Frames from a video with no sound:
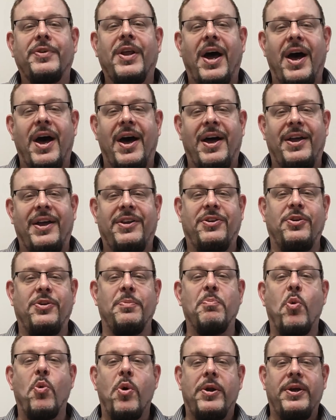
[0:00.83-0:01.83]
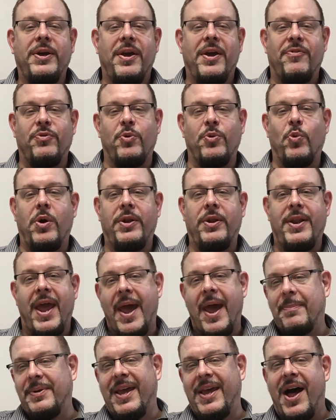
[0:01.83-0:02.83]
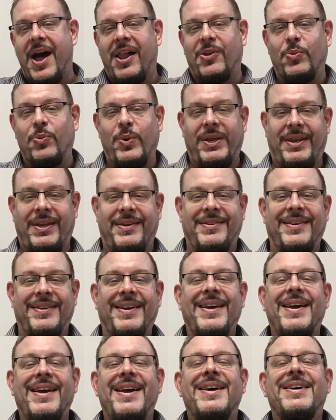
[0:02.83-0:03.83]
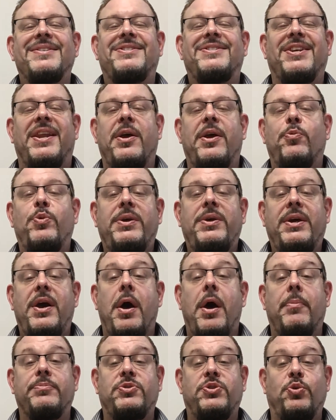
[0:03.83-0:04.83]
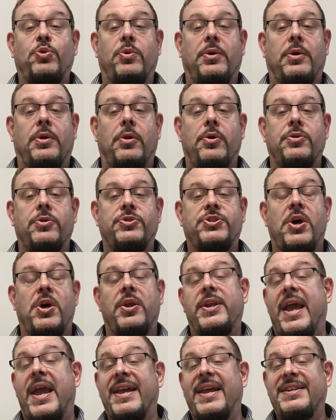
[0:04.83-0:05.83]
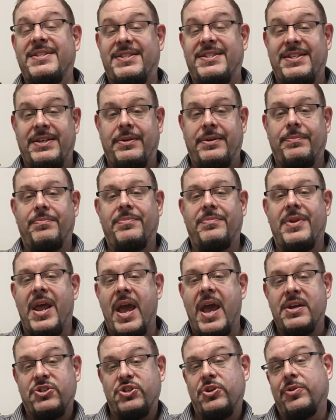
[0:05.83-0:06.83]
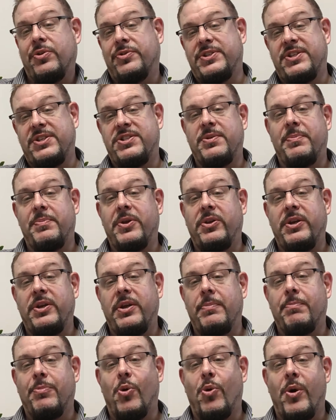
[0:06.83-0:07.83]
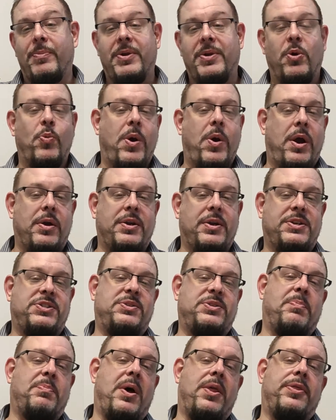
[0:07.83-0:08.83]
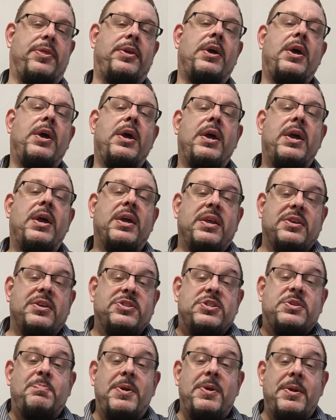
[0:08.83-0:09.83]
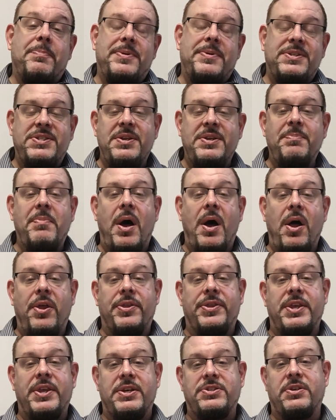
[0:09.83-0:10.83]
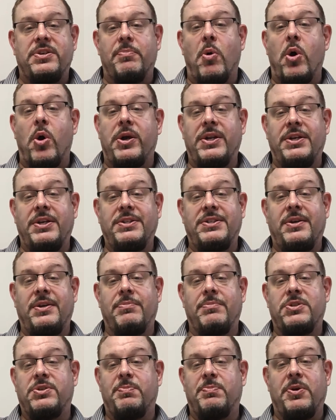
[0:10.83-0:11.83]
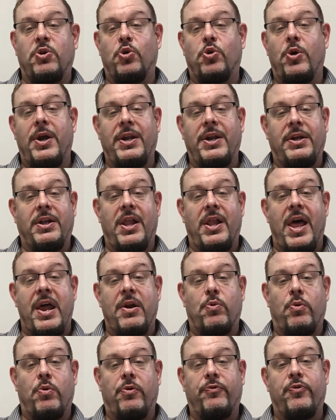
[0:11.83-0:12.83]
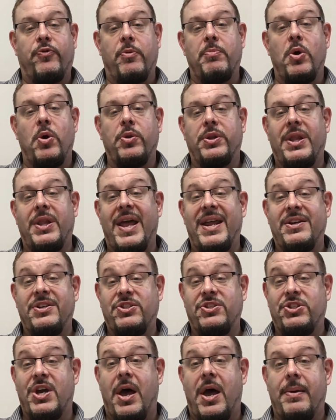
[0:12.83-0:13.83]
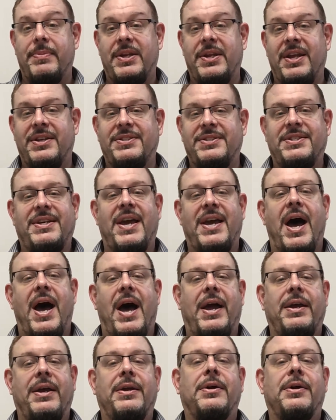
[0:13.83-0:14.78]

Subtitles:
Hi, good morning everyone, happy Halloween. Today we come to a close on NDEAM, National Disability Employment Awareness Month. And it's been a busy month as the marketing team has been creating collateral for both Land2Job and NTI.